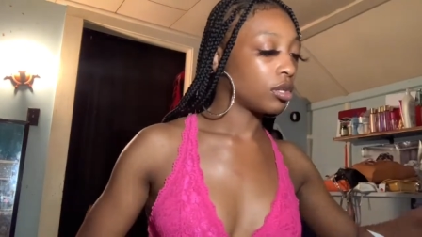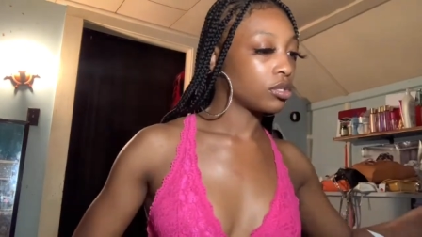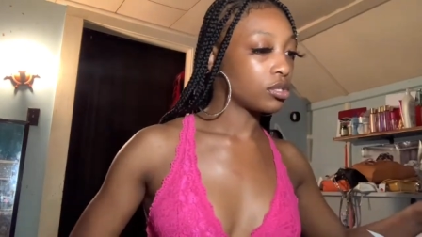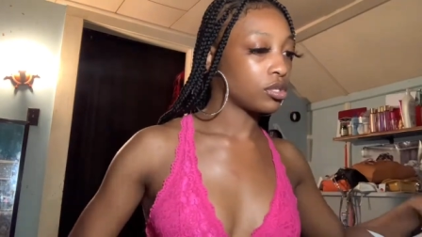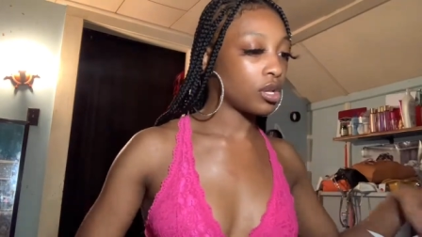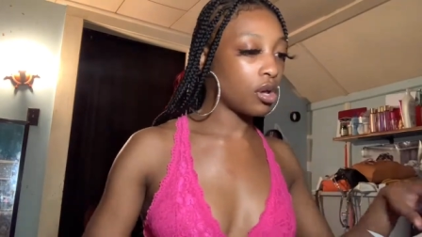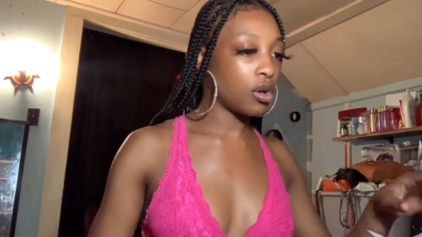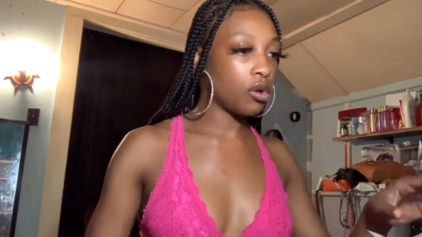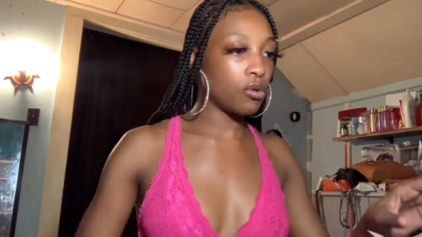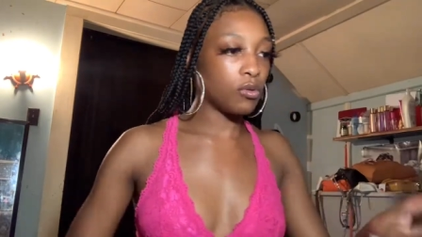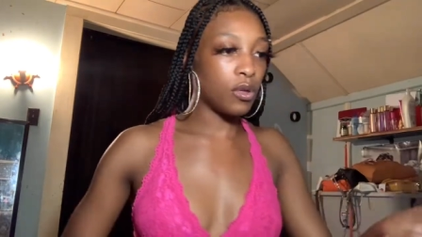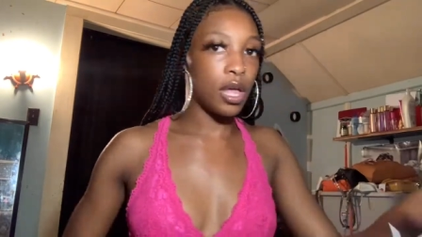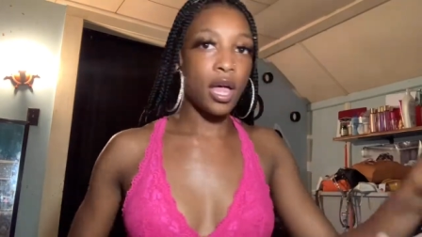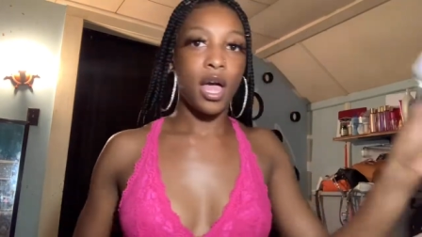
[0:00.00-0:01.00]
So
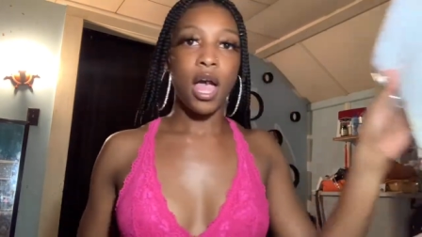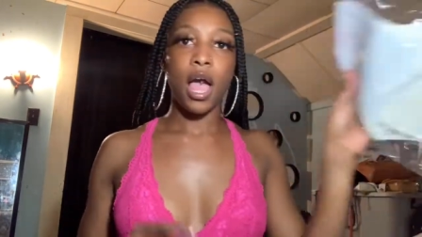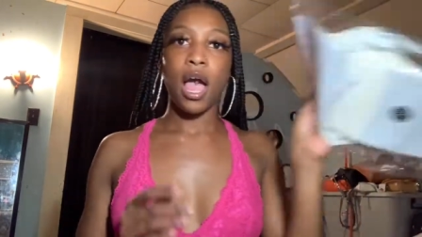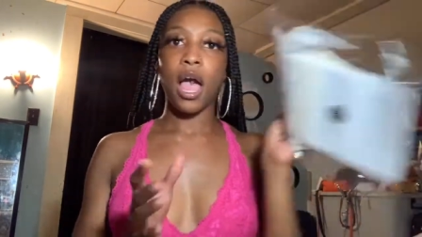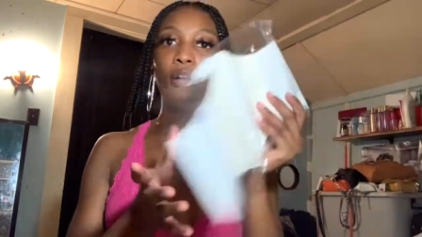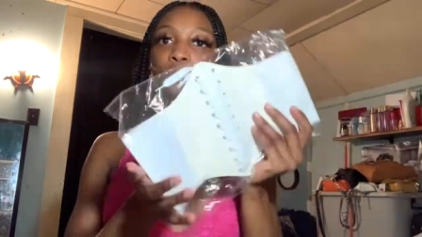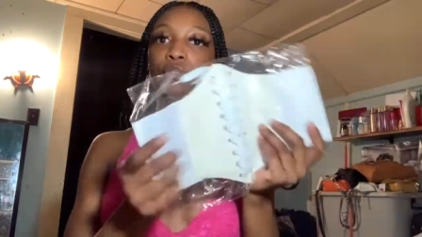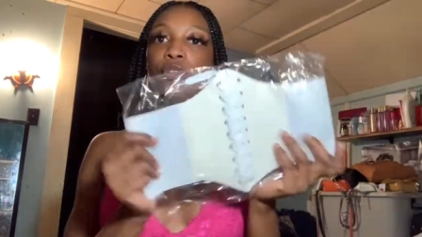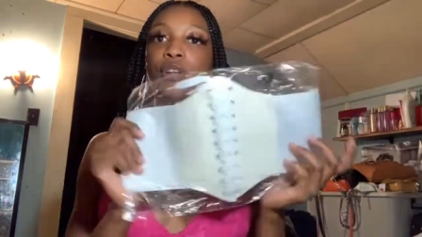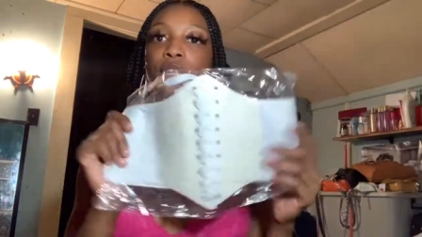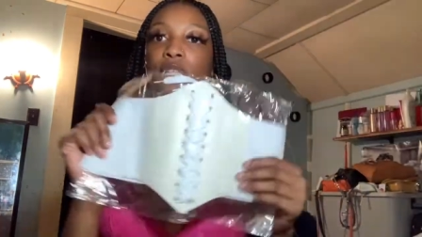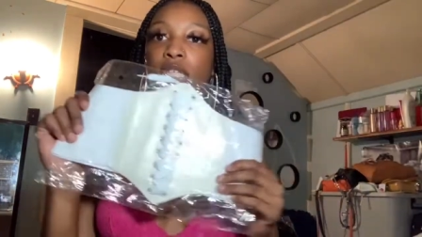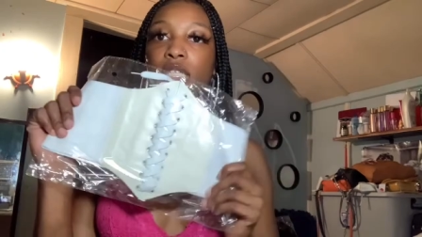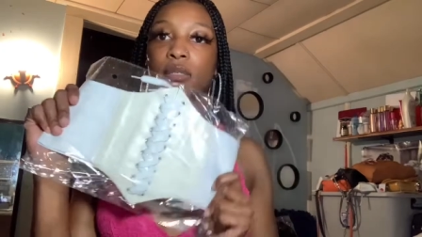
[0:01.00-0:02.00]
I ordered
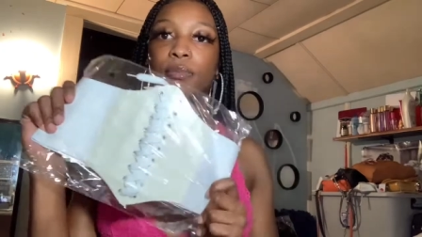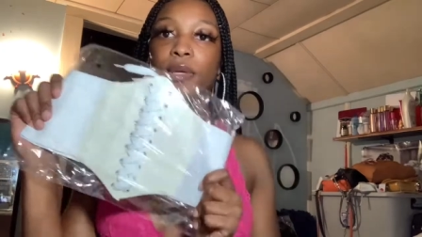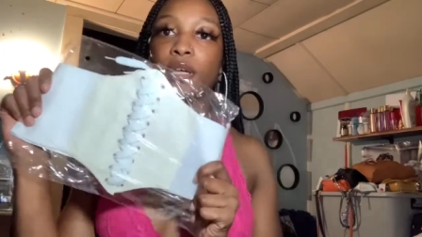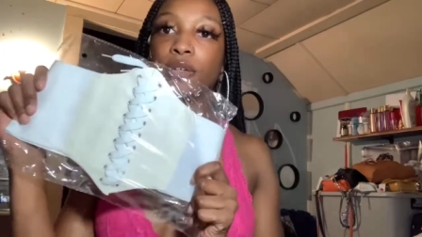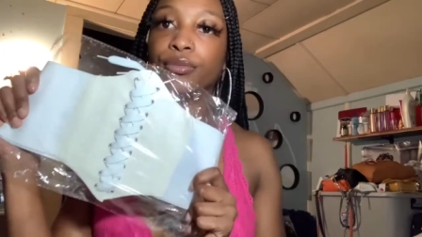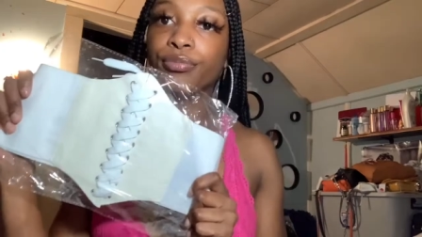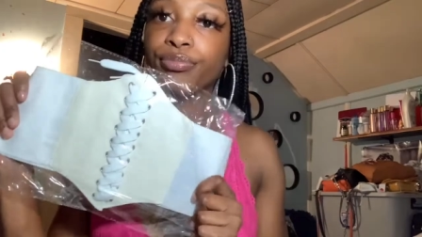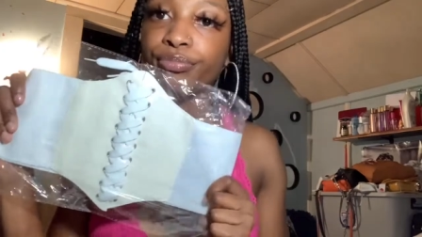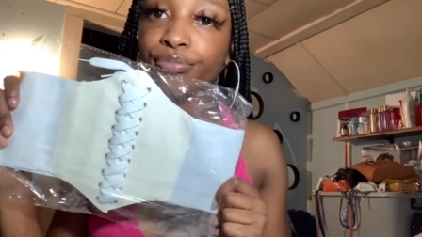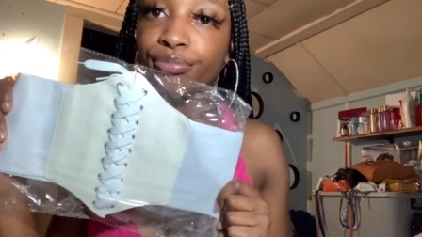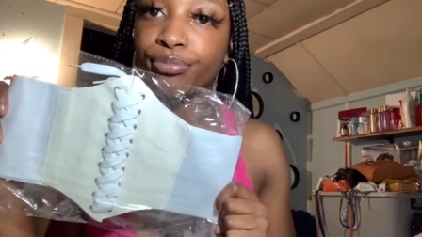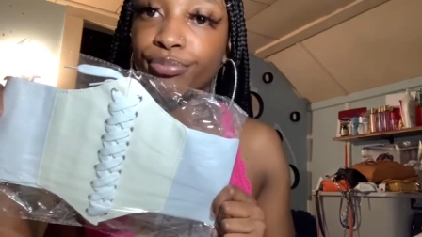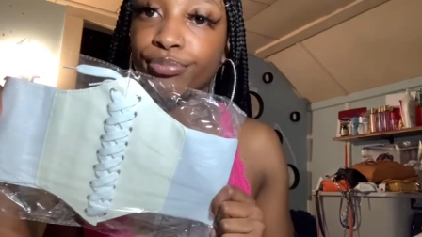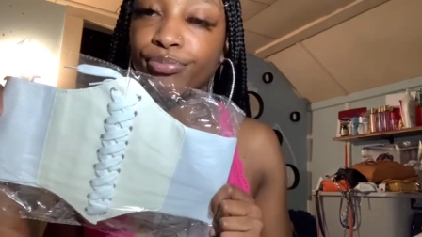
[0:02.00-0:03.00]
this belt.
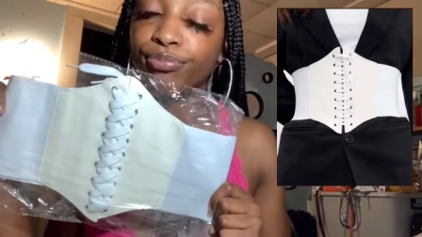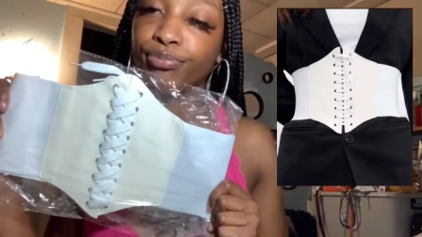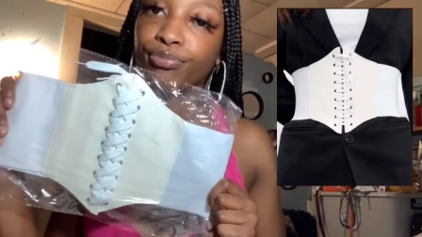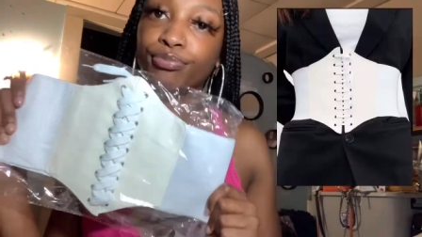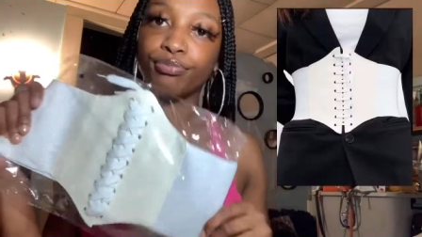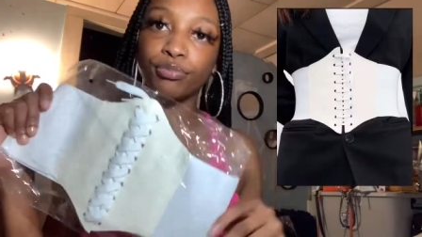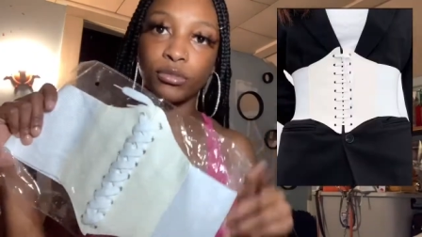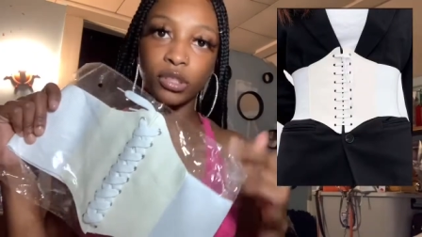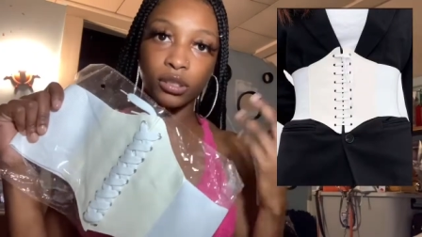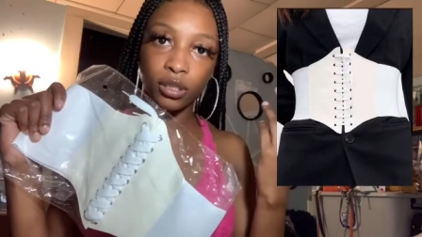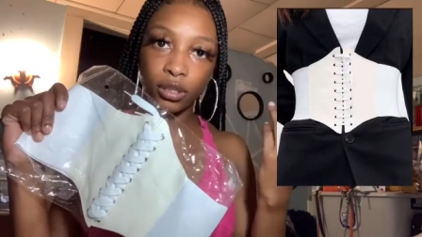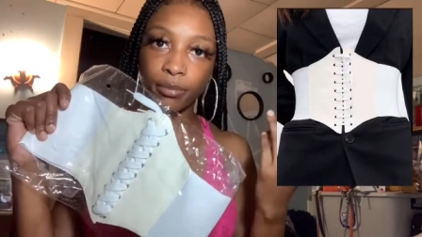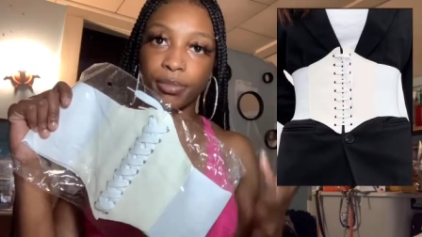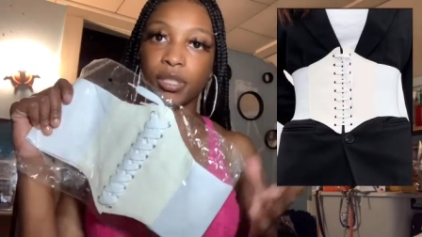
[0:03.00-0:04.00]

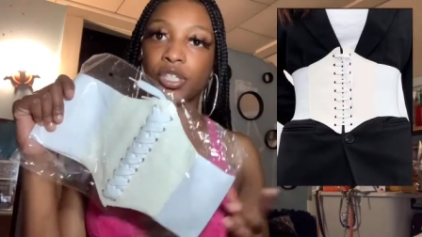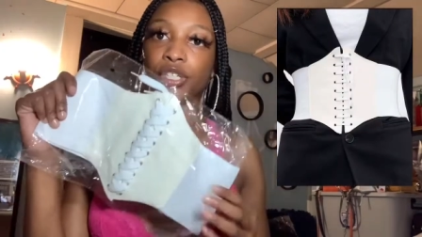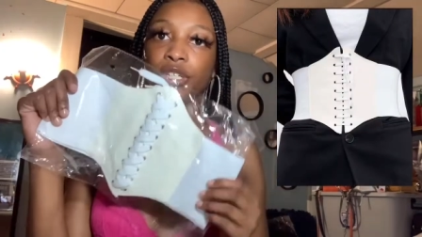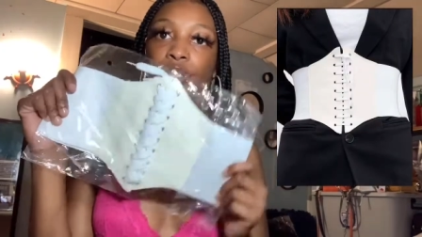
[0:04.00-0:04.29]
The picture.